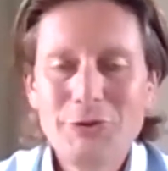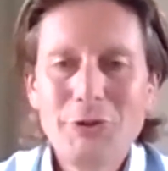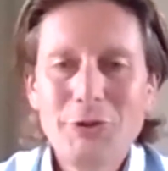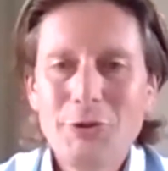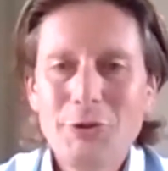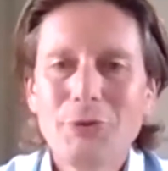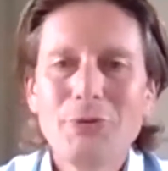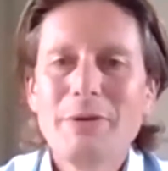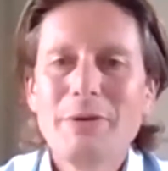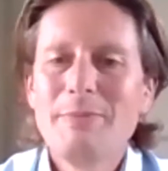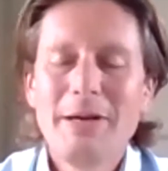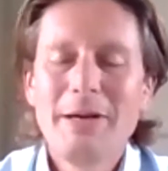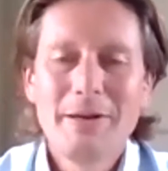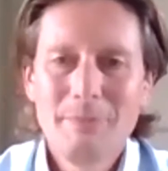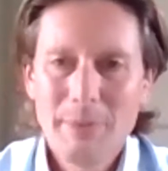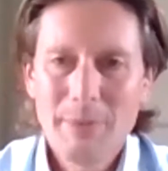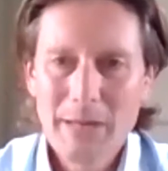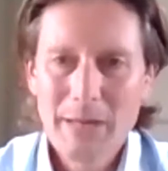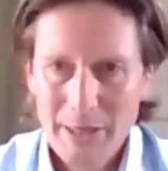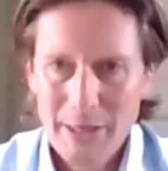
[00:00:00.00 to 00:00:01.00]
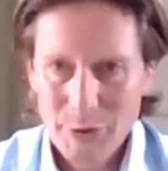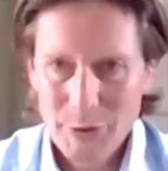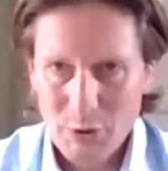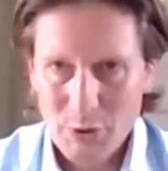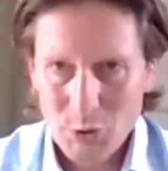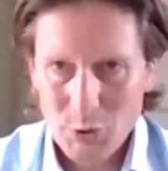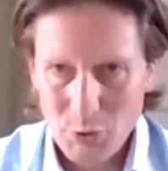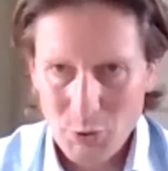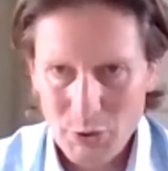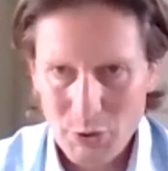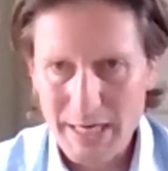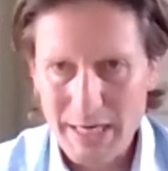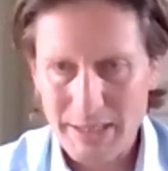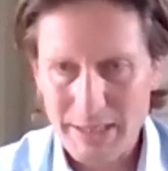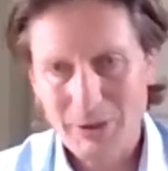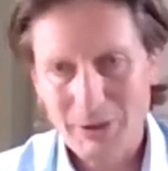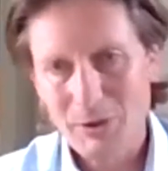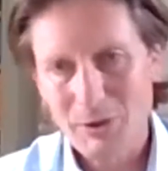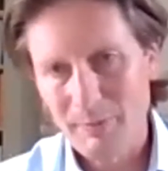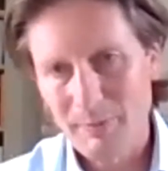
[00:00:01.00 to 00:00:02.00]
£2–3 million, which would need
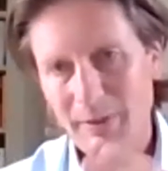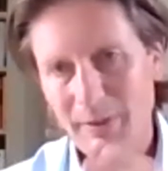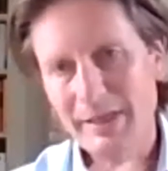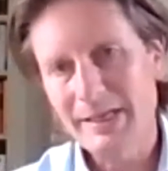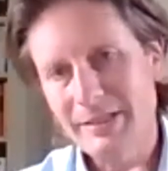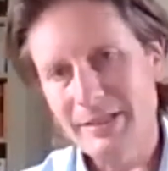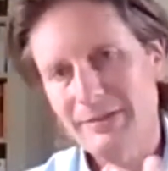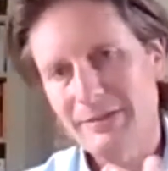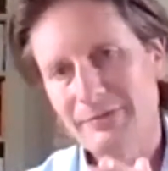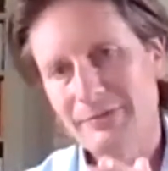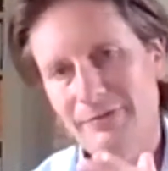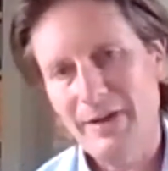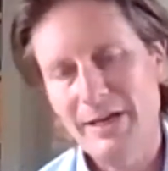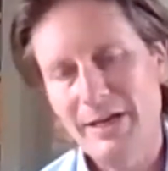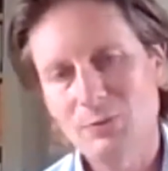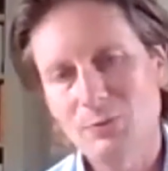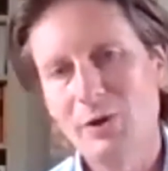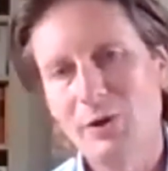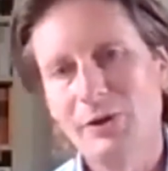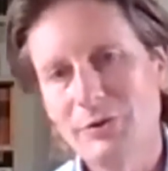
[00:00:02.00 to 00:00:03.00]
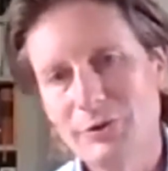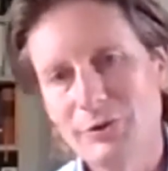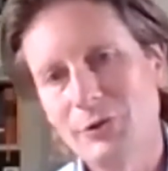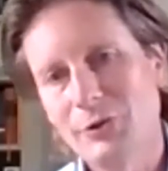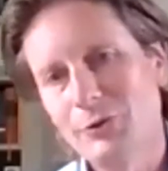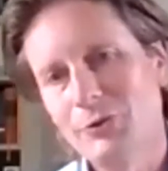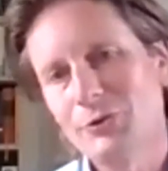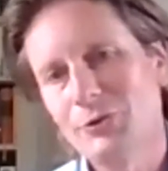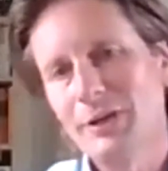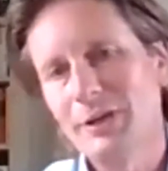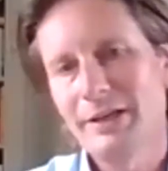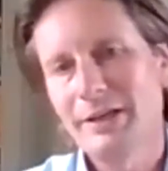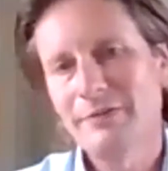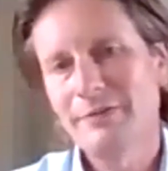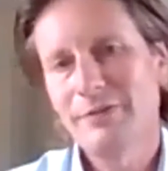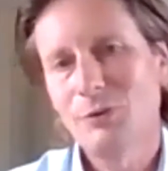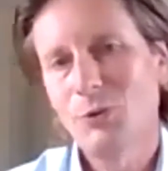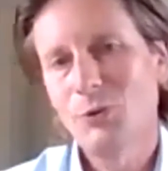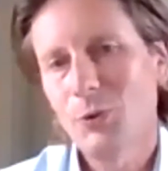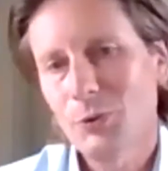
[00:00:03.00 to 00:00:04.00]
to complete phase 1 and 2 drilling
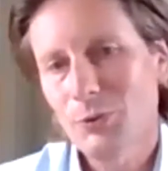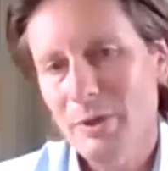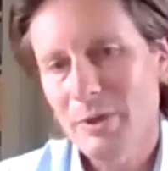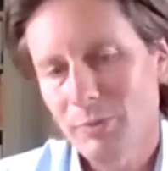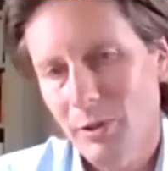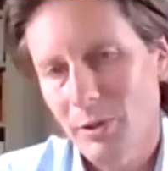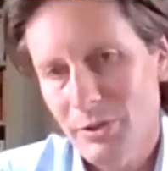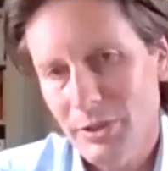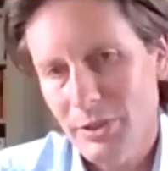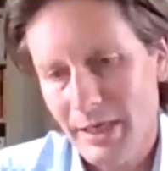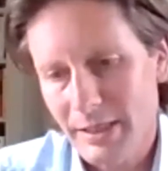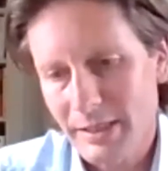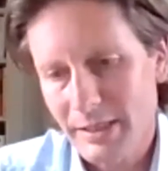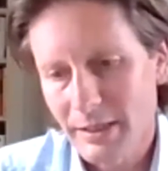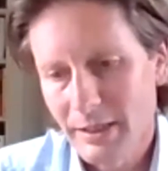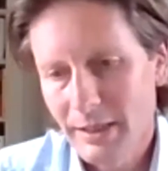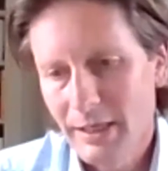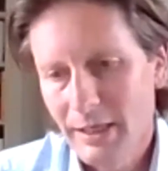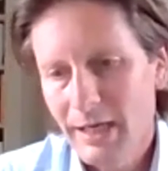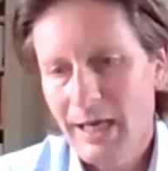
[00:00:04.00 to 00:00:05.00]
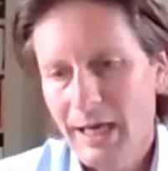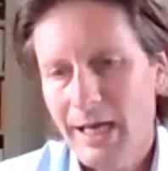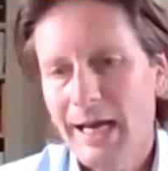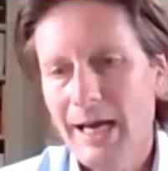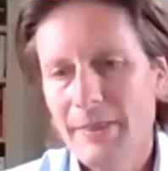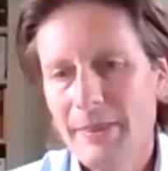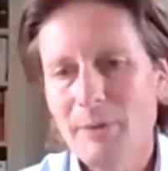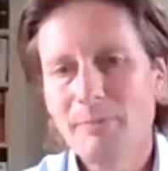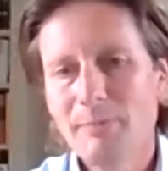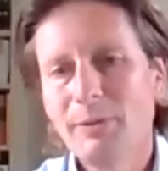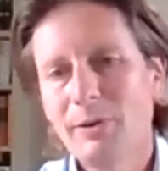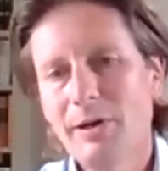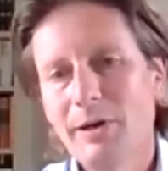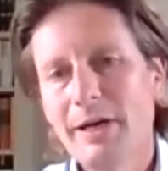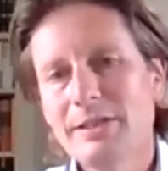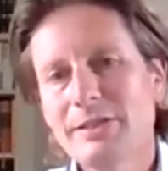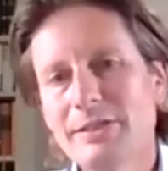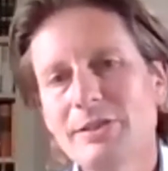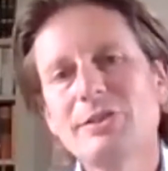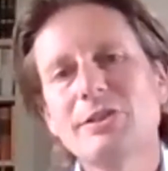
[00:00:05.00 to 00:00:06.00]
for all 3 projects at the
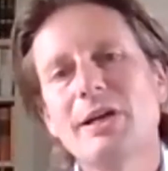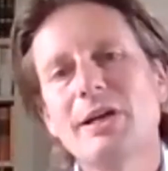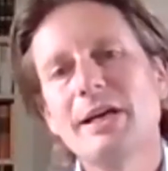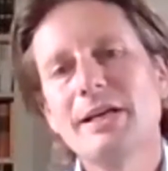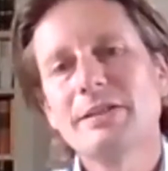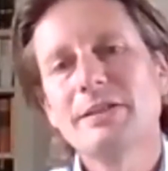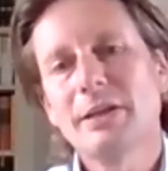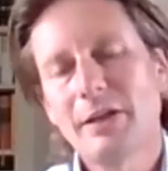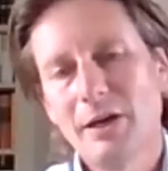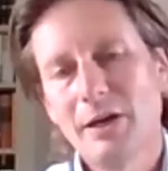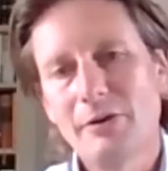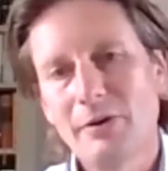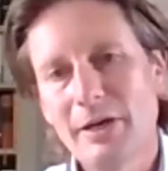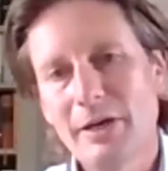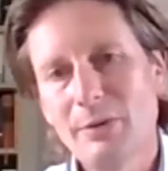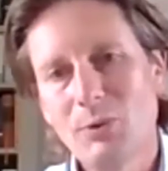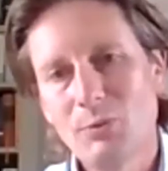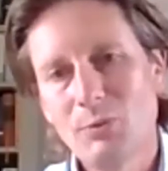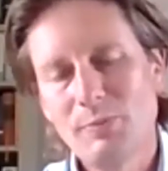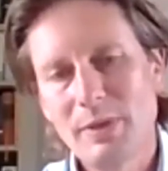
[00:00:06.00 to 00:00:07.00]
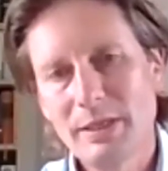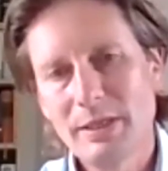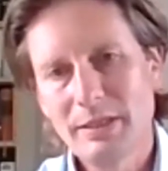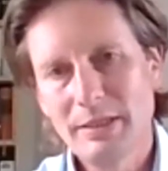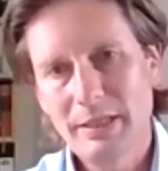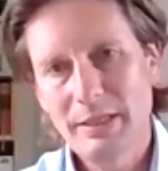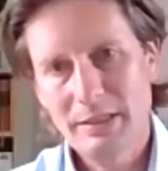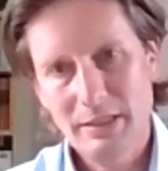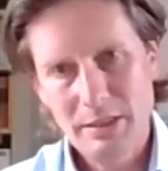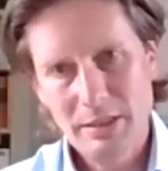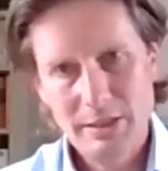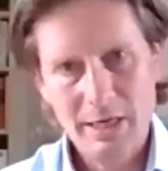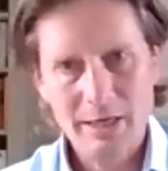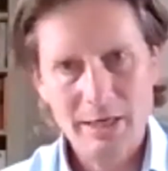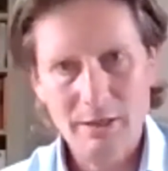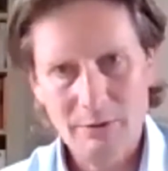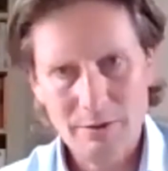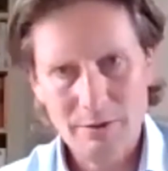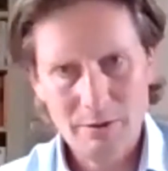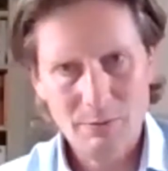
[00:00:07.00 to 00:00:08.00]
price the shares are currently would be
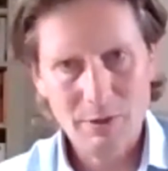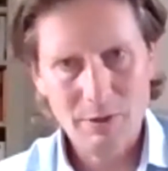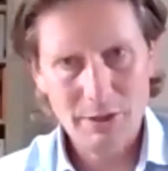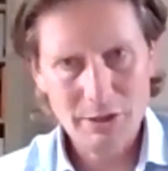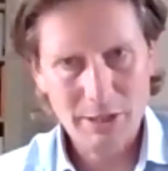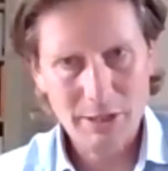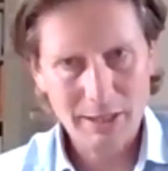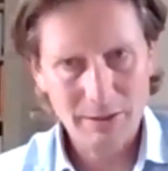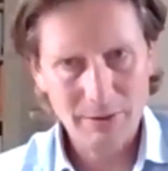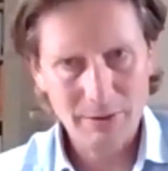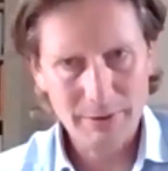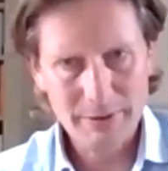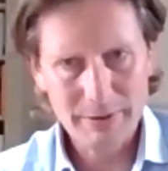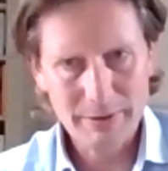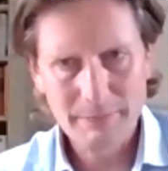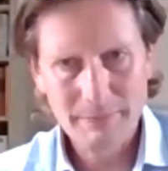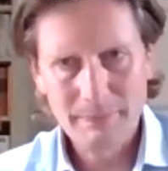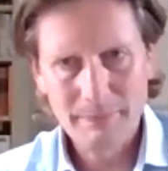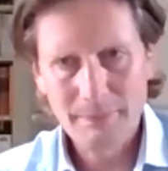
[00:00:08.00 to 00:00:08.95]
disingenuous to our shareholders.